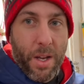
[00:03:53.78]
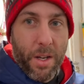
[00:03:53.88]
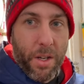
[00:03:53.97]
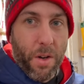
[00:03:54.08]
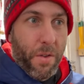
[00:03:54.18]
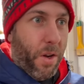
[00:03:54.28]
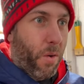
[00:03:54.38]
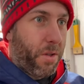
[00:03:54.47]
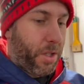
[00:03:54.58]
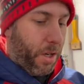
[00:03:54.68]
you know, they go
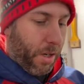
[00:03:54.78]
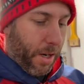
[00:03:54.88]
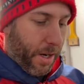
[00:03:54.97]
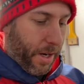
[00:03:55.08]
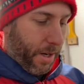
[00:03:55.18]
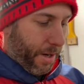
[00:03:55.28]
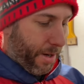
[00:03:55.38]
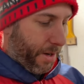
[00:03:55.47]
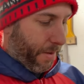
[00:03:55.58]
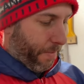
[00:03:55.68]
on the other line.
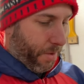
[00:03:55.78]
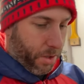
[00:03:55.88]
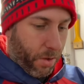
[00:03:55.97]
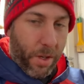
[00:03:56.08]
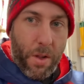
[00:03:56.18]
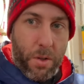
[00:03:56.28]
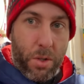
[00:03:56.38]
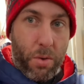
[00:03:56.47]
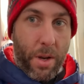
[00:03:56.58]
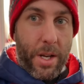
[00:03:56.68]
There's only those
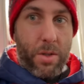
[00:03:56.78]
two lines